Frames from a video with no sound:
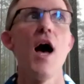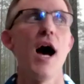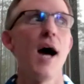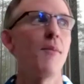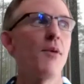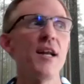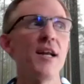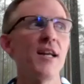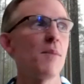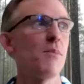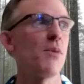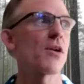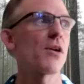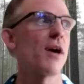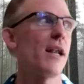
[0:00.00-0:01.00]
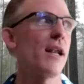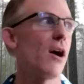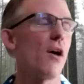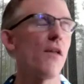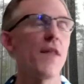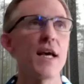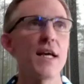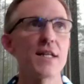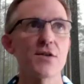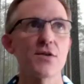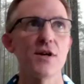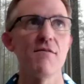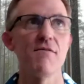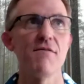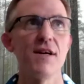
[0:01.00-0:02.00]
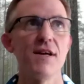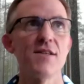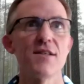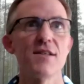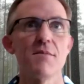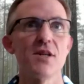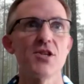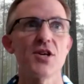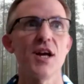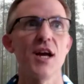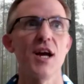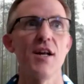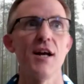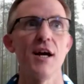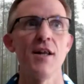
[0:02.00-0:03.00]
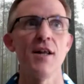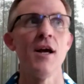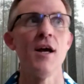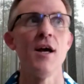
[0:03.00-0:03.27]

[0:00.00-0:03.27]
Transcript: I'm reading the book right now on the history of Finns in Michigan, and